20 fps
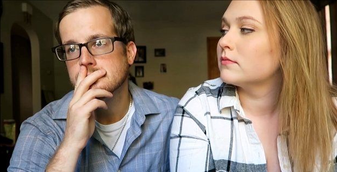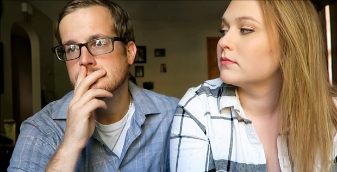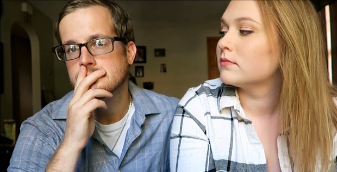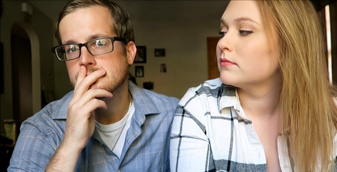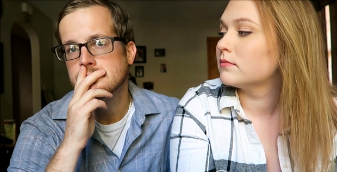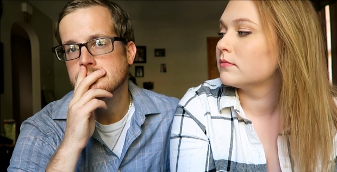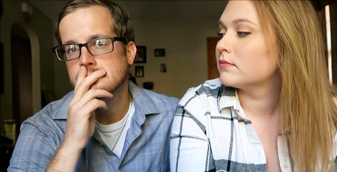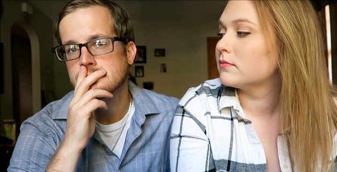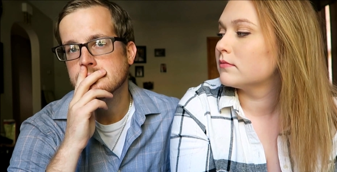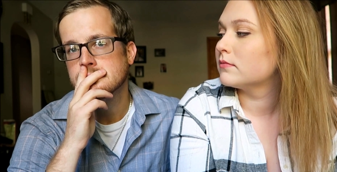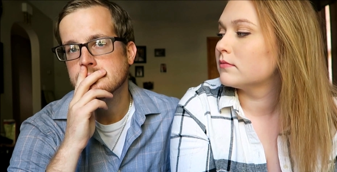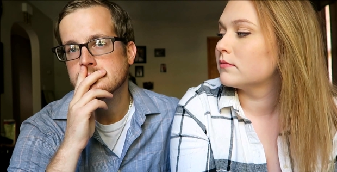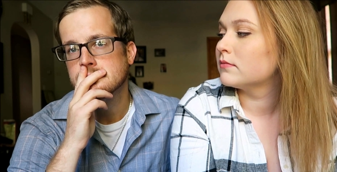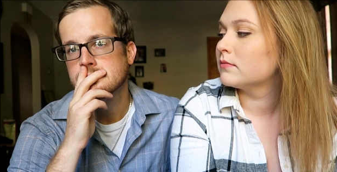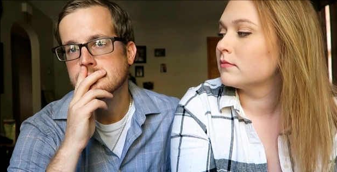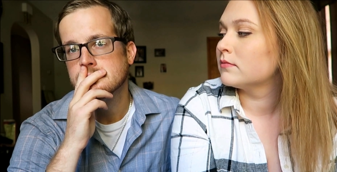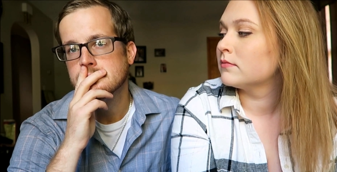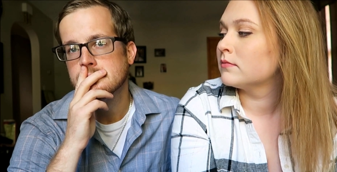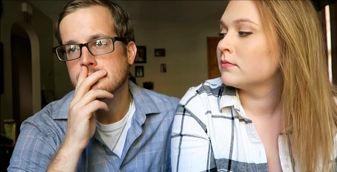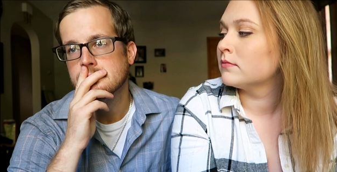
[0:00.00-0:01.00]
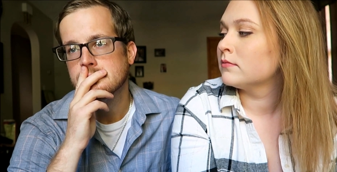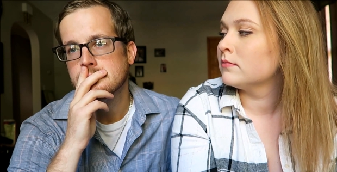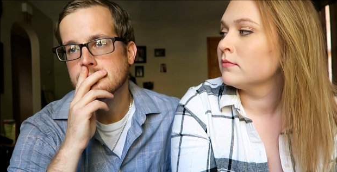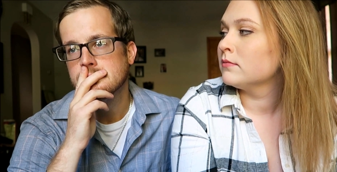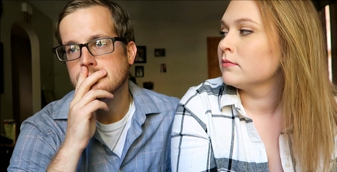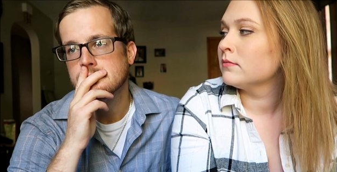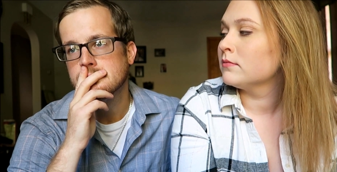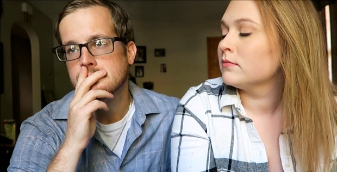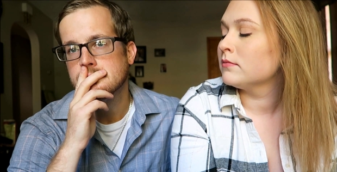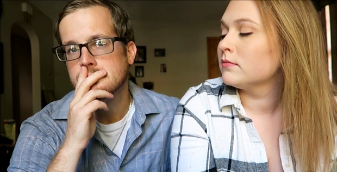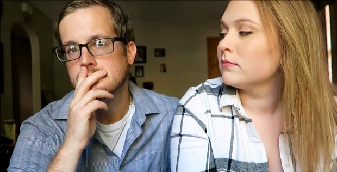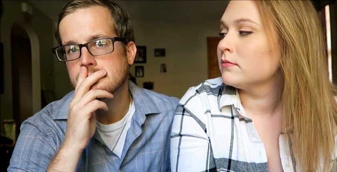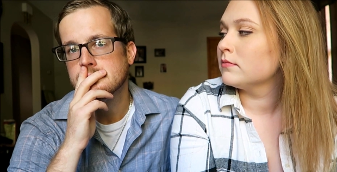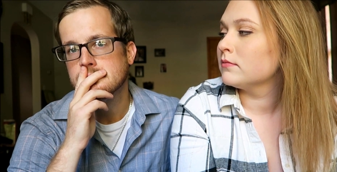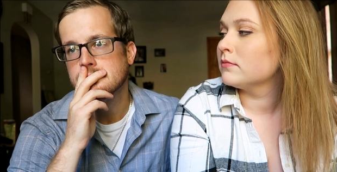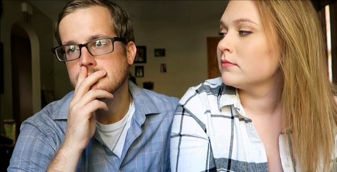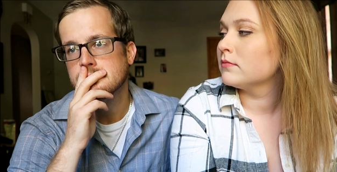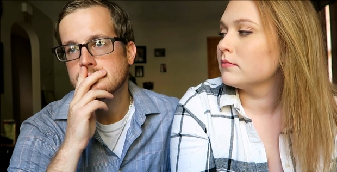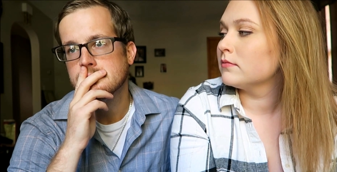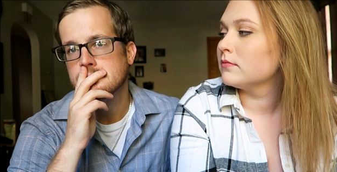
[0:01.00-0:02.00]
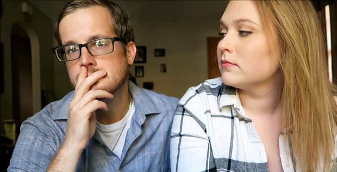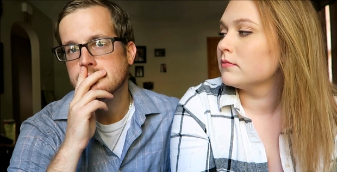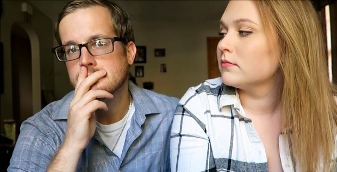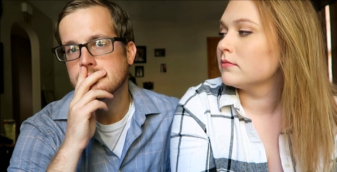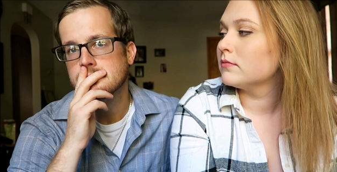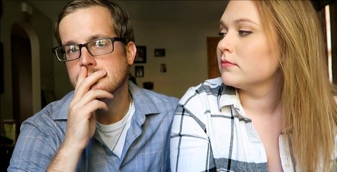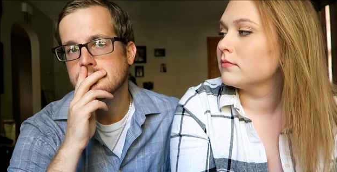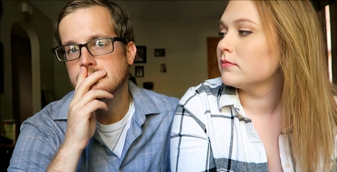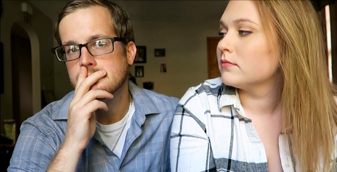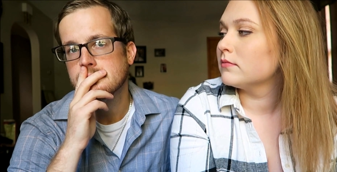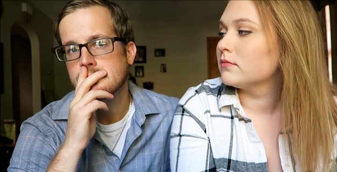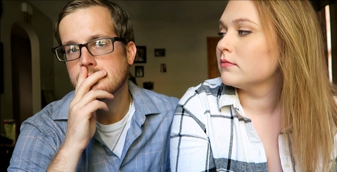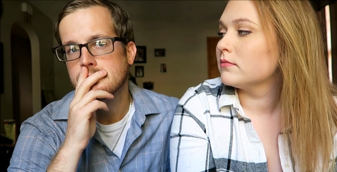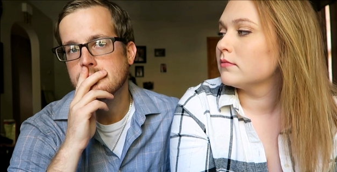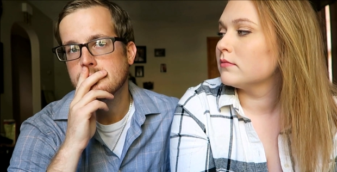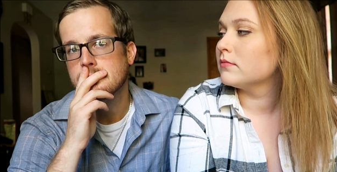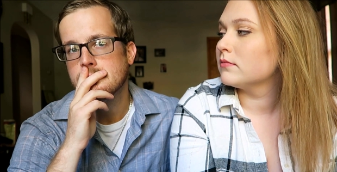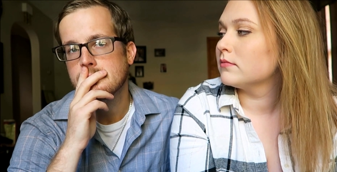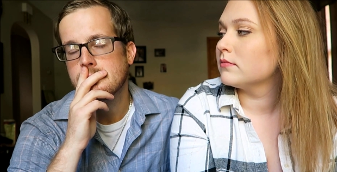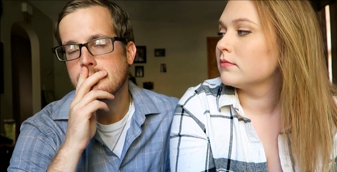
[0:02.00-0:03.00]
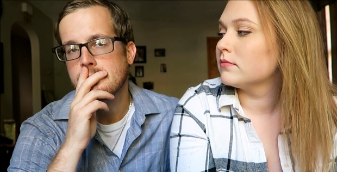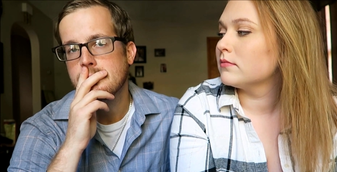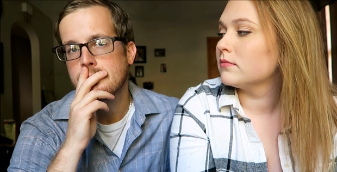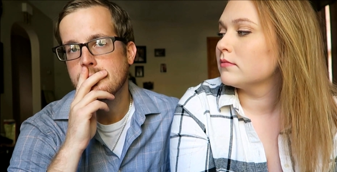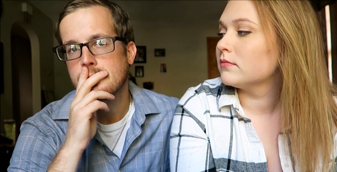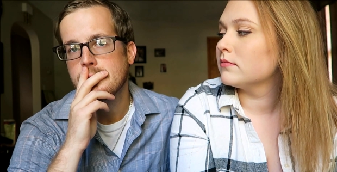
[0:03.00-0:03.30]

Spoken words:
(silence)